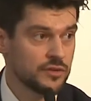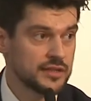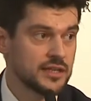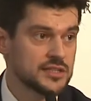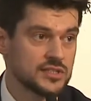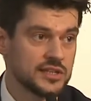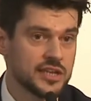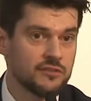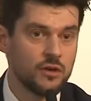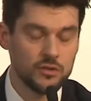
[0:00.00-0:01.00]
it is
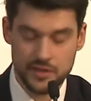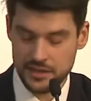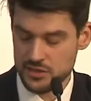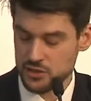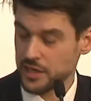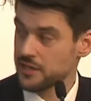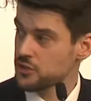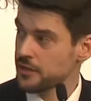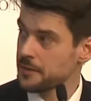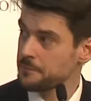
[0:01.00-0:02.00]
evolving, is changing.